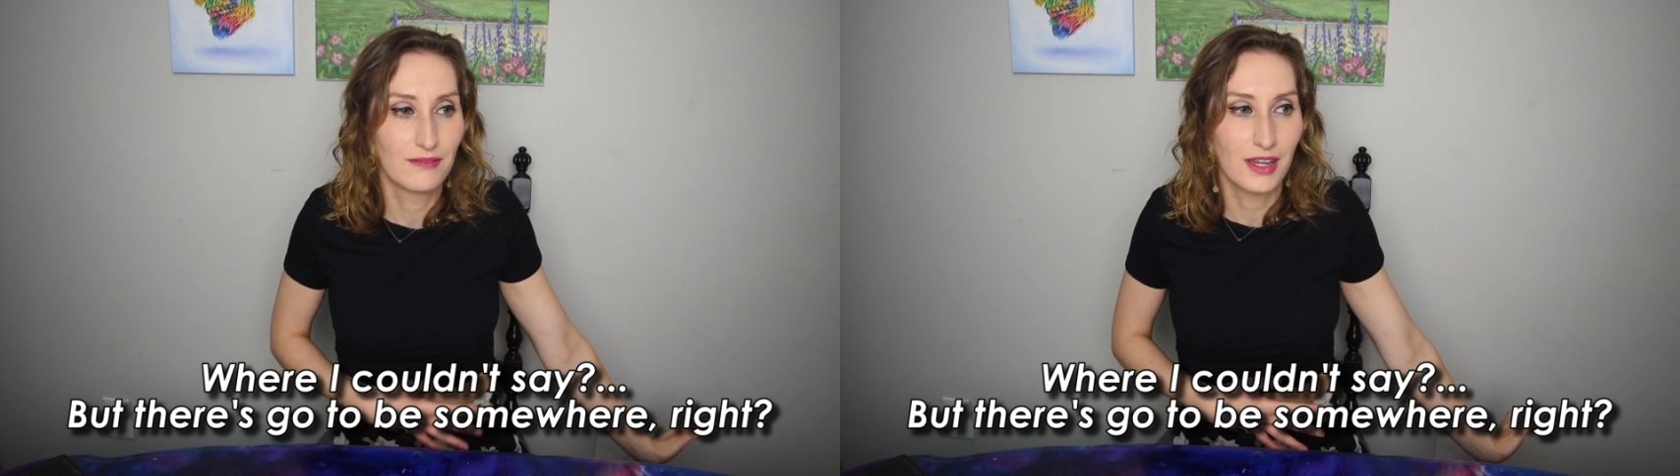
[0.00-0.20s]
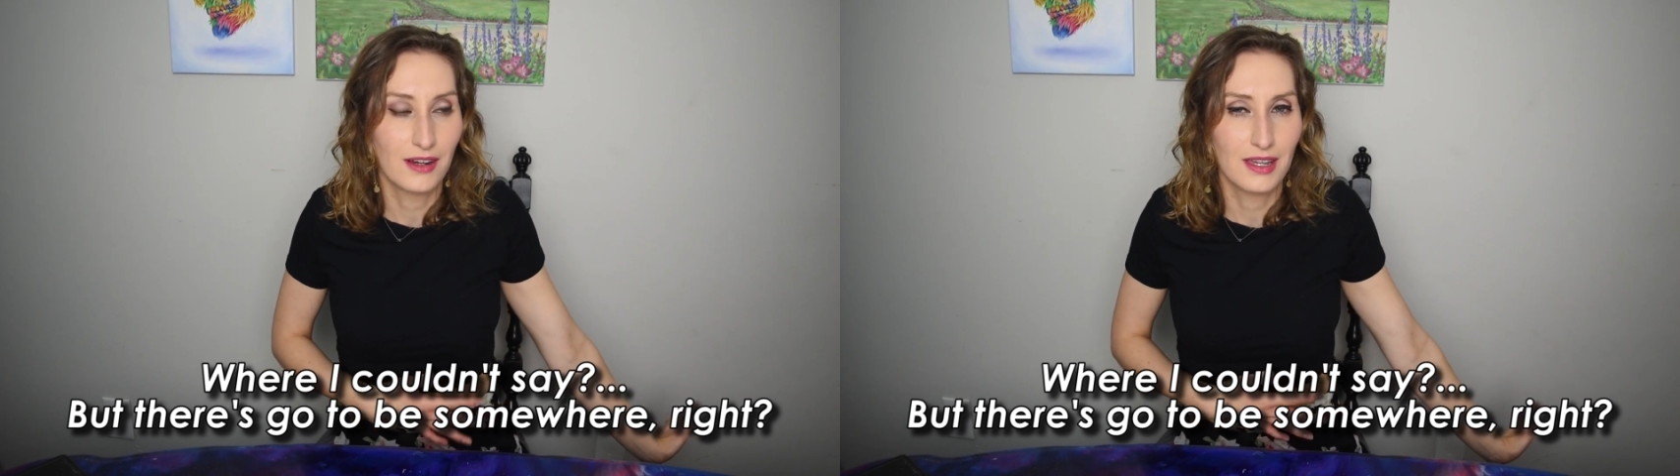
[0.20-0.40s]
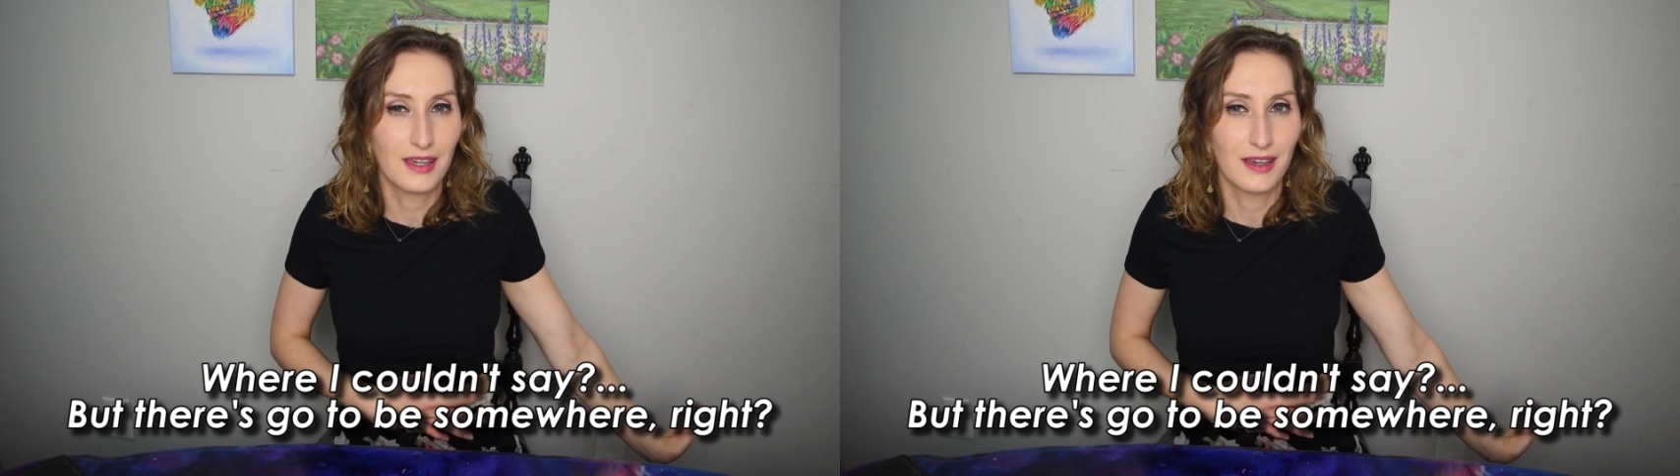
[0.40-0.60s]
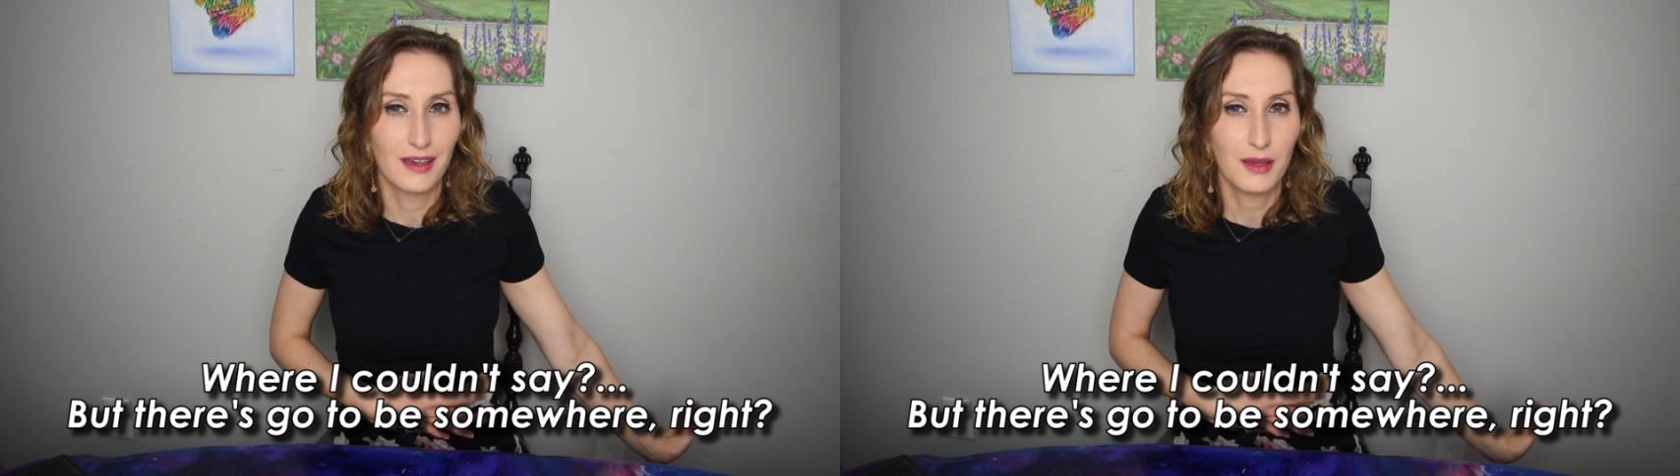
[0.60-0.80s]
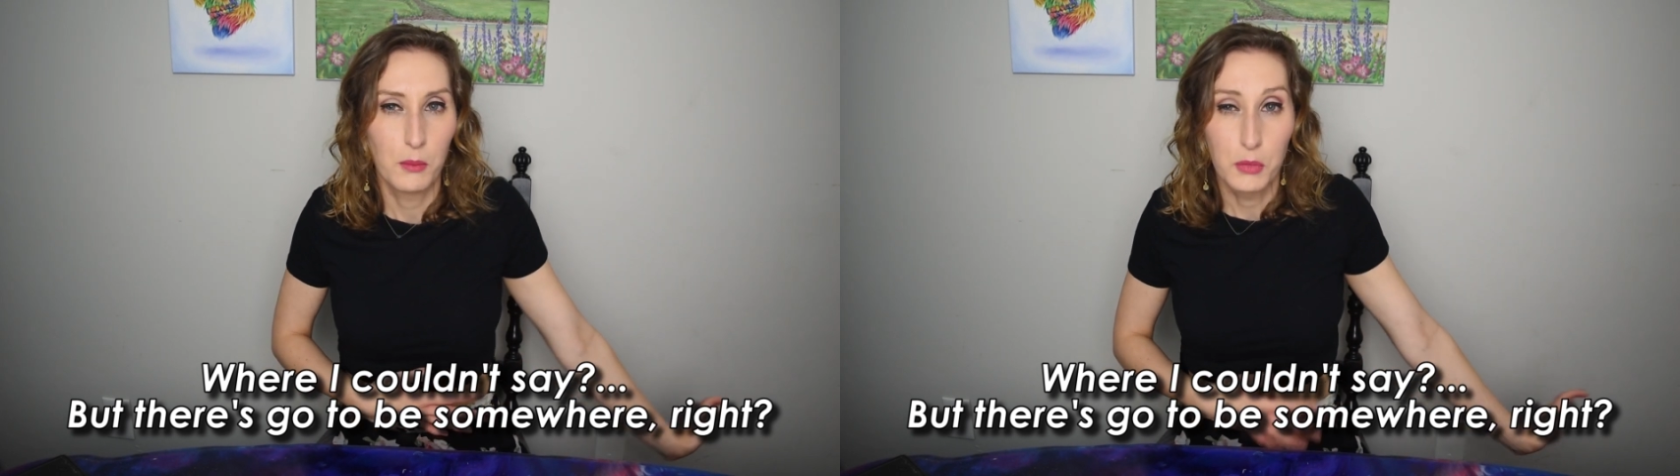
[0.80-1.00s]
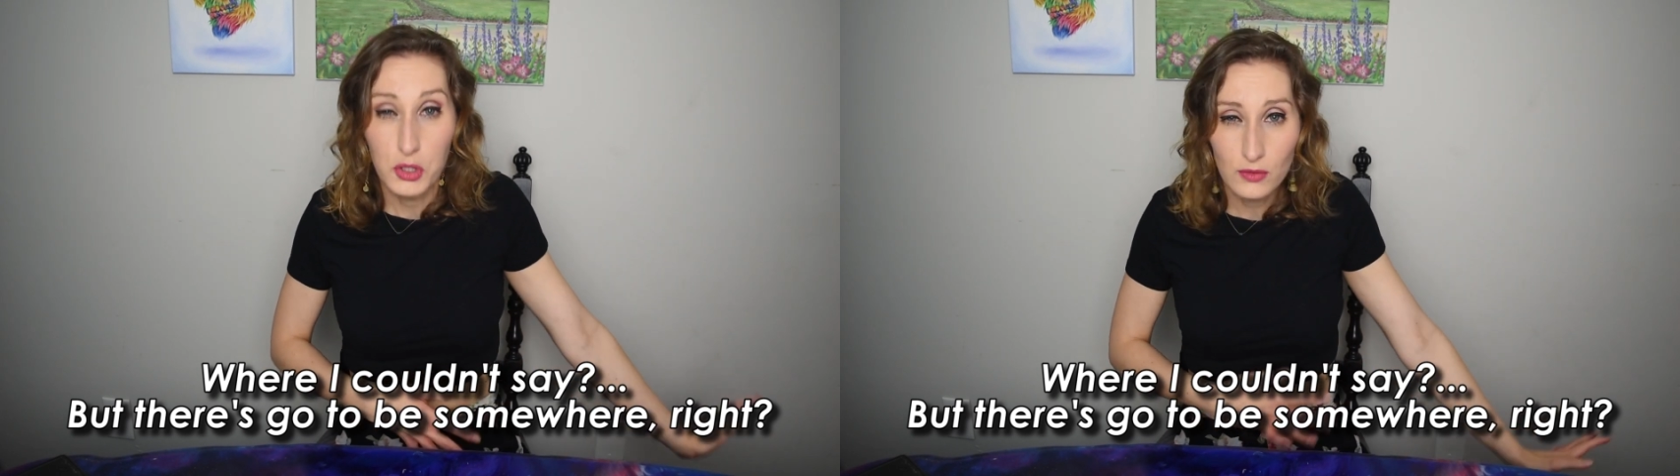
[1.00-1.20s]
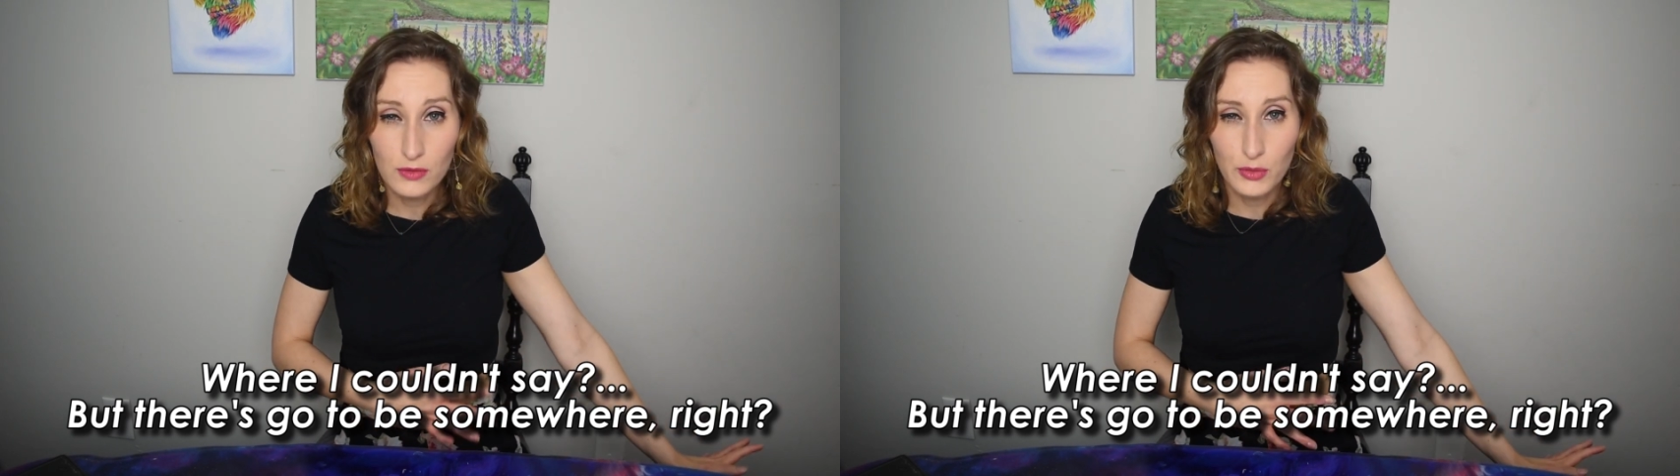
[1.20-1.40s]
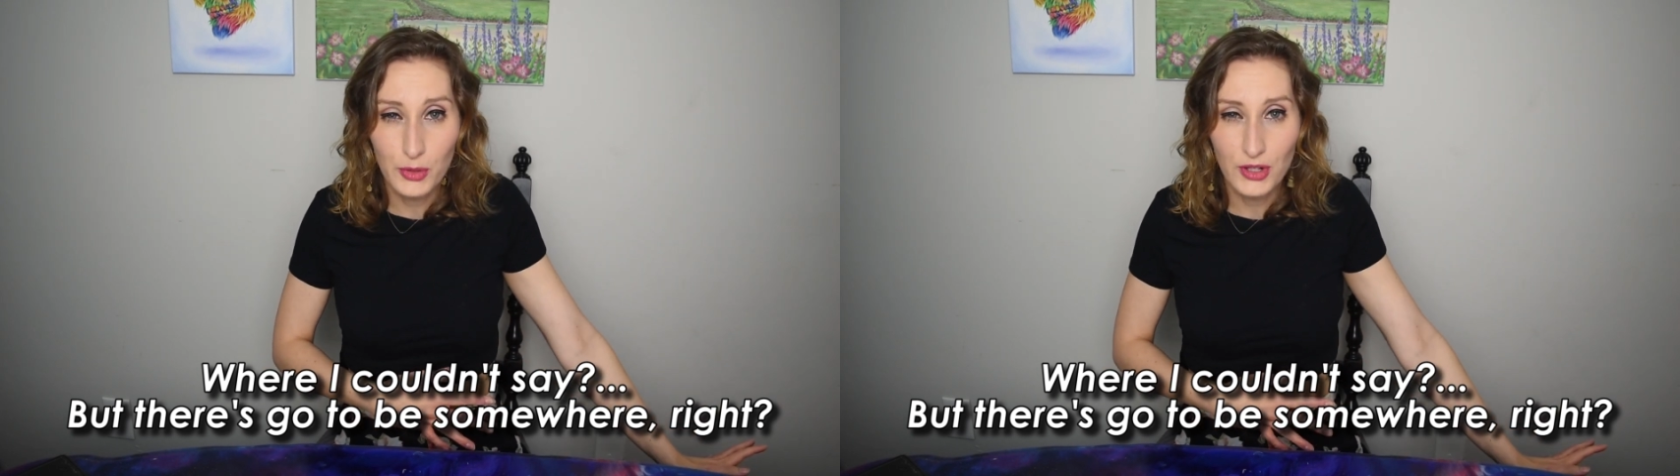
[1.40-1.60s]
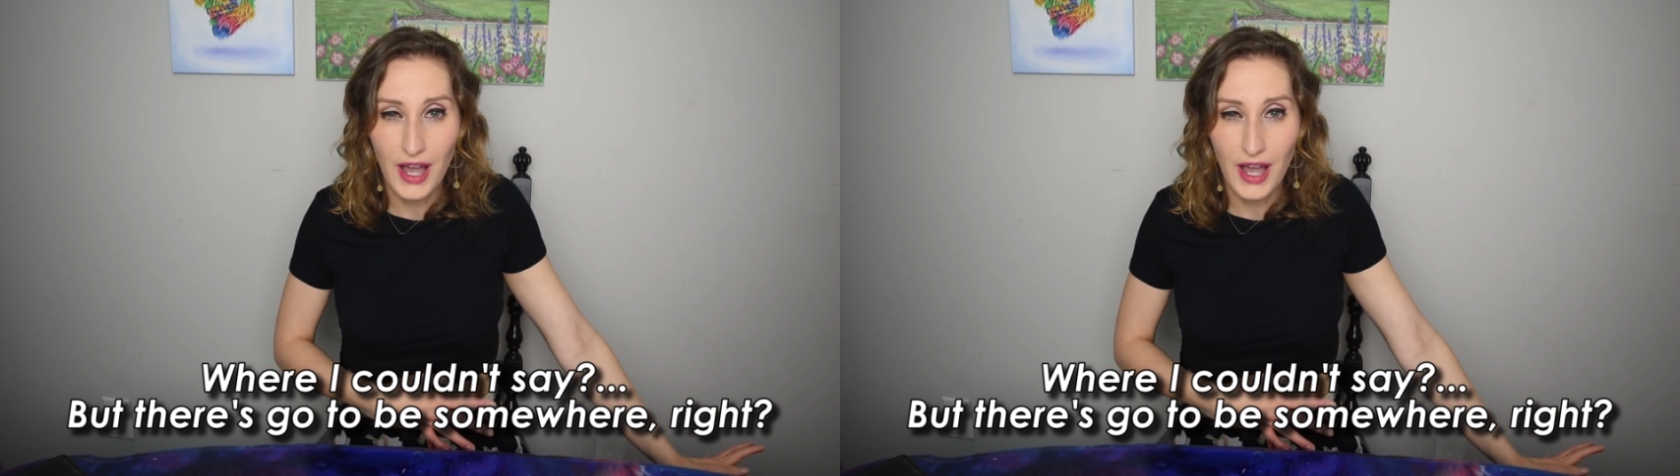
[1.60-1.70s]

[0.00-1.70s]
very maneuverable